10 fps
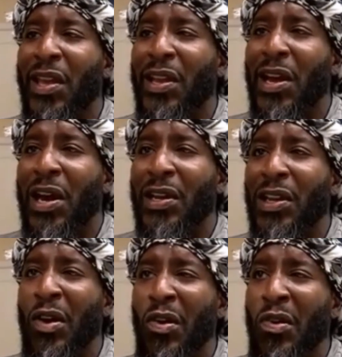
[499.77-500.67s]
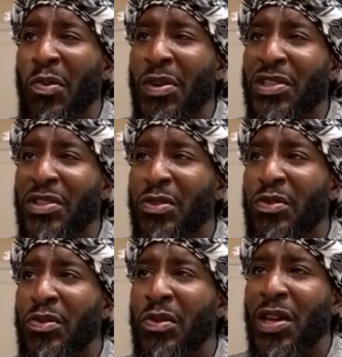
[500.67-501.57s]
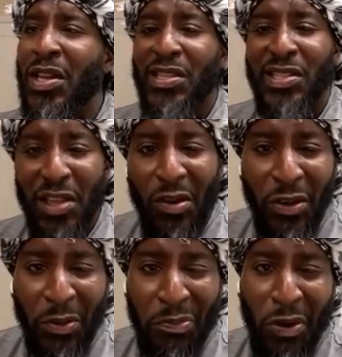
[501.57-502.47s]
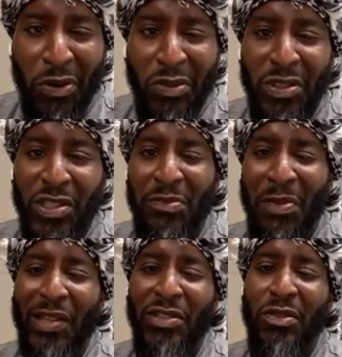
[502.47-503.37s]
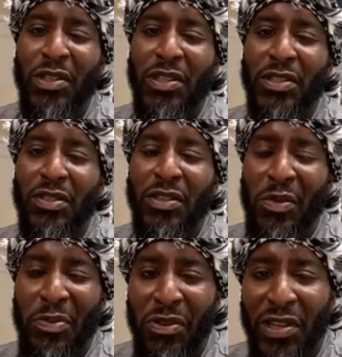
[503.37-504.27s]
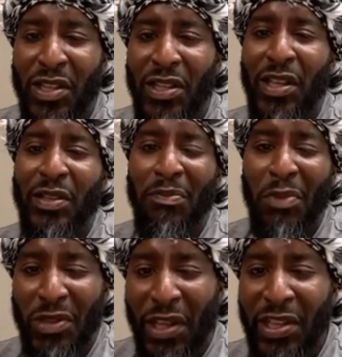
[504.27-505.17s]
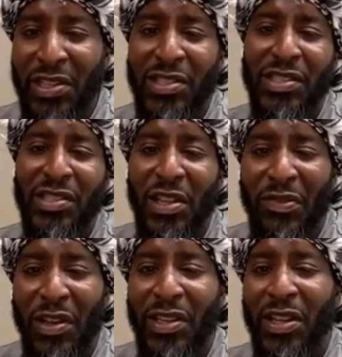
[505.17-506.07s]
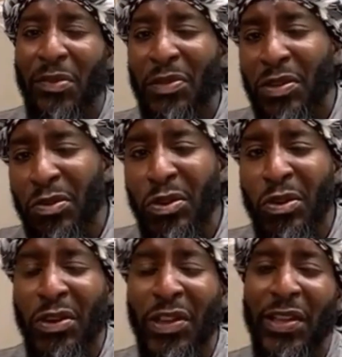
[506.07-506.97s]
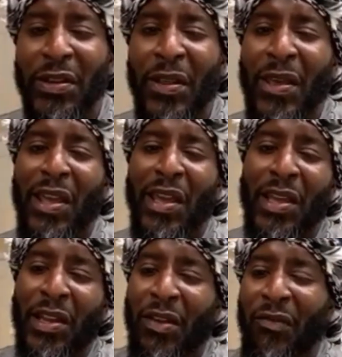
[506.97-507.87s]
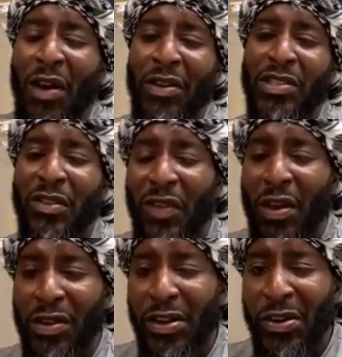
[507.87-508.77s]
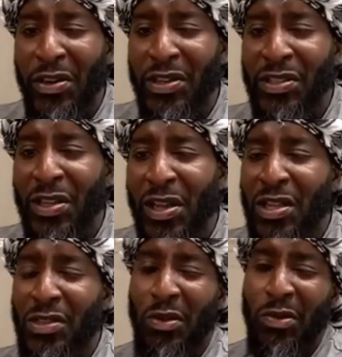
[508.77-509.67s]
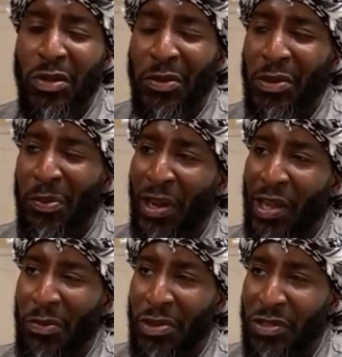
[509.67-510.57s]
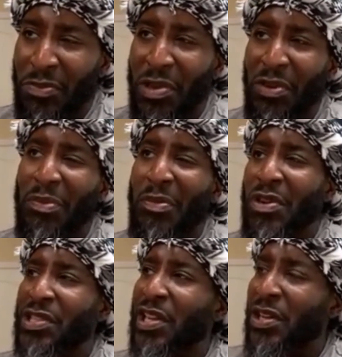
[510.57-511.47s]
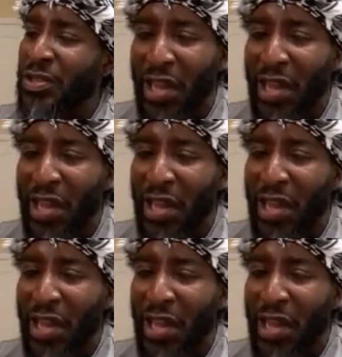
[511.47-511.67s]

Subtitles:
And the goal was to sell the produces back to the community at the bodegas and stuff like that up in New York and around the surrounding areas. So the plan was to build a Morristown.